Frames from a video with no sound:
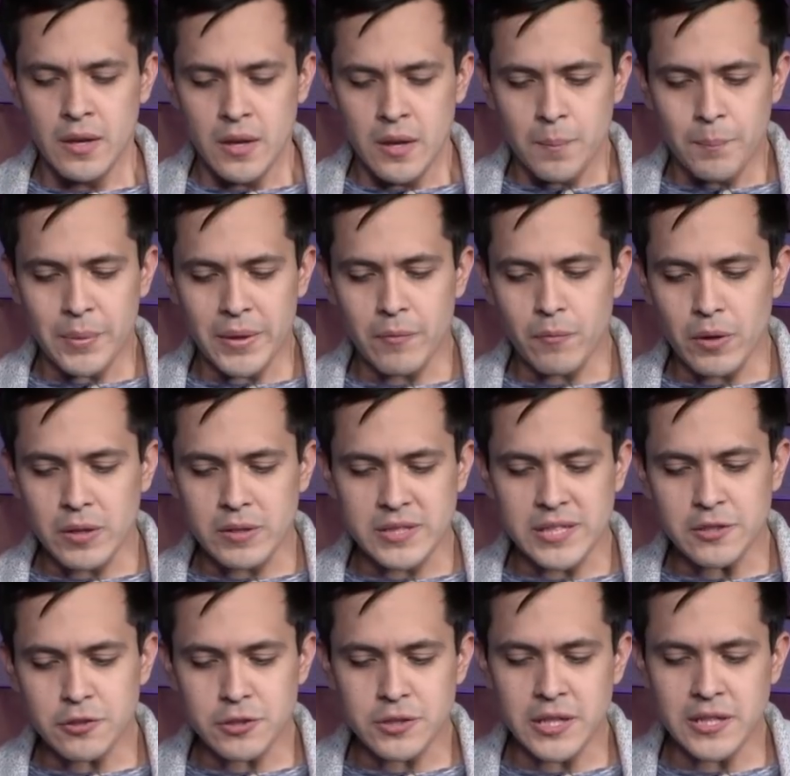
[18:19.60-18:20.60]
But what's
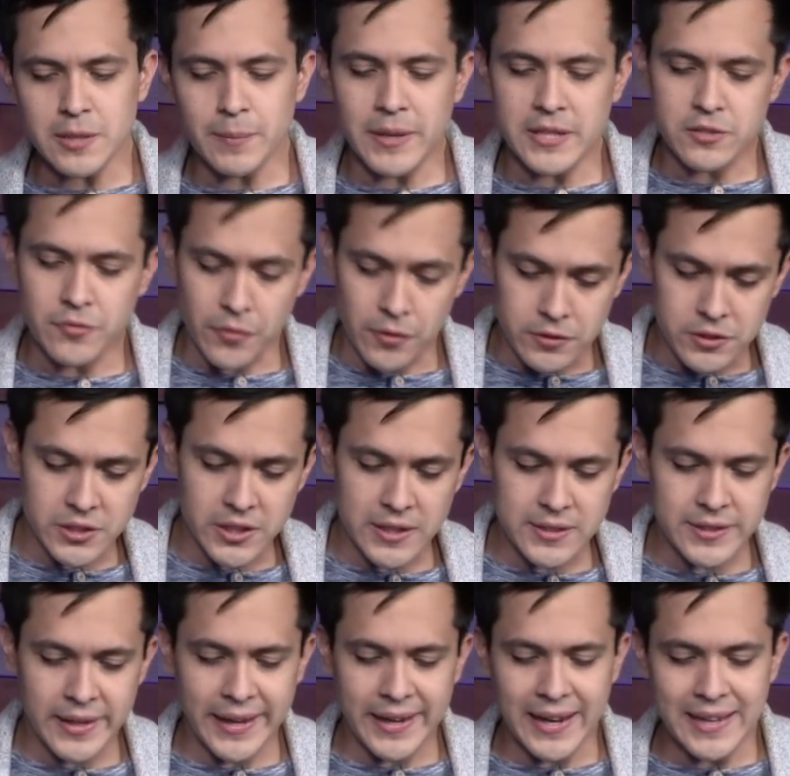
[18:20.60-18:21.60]
interesting to me is verse 6,
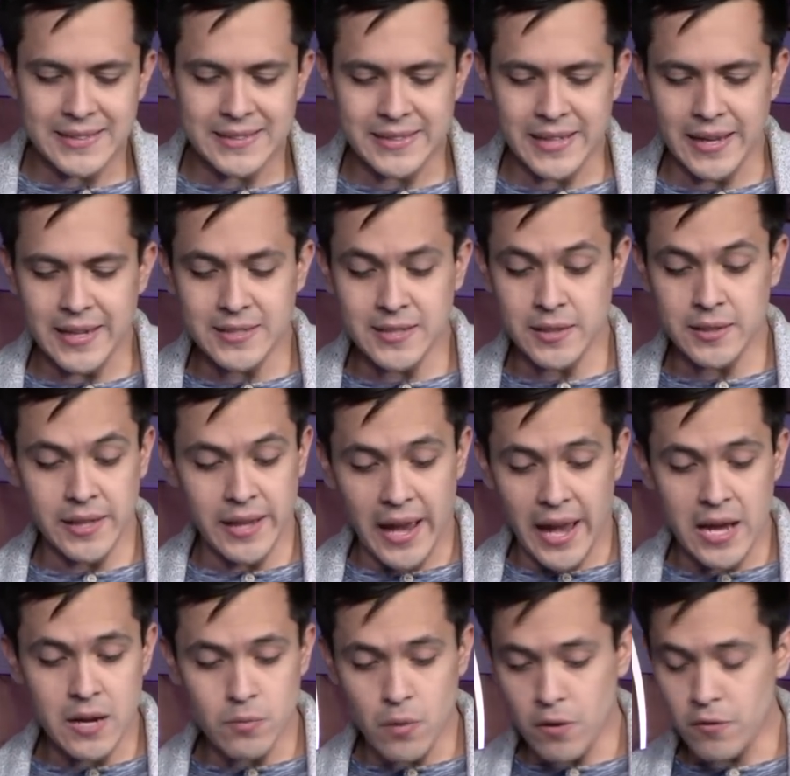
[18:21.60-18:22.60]
like I said, he said, the
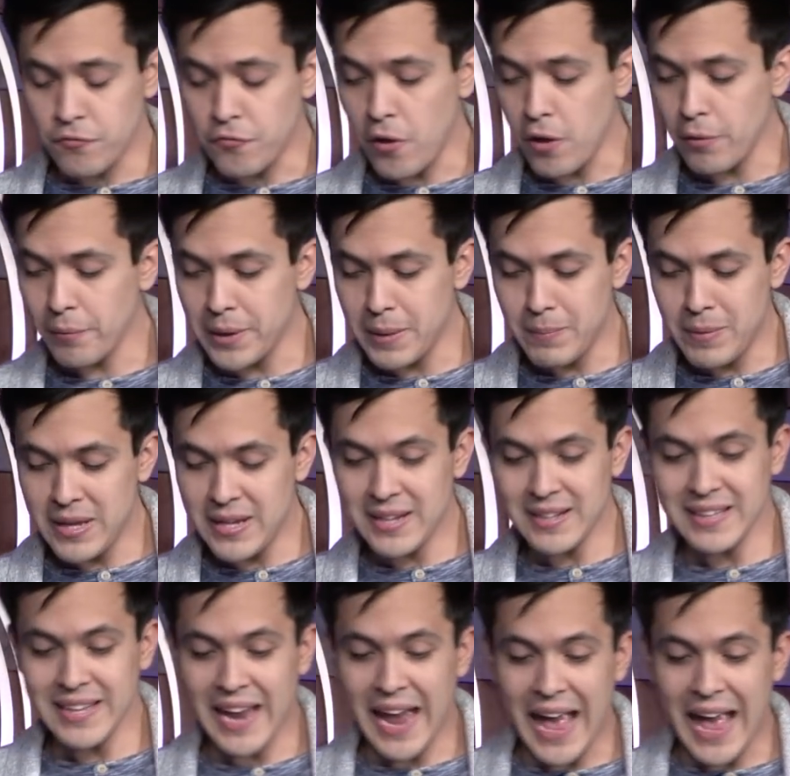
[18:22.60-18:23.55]
end won't follow immediately.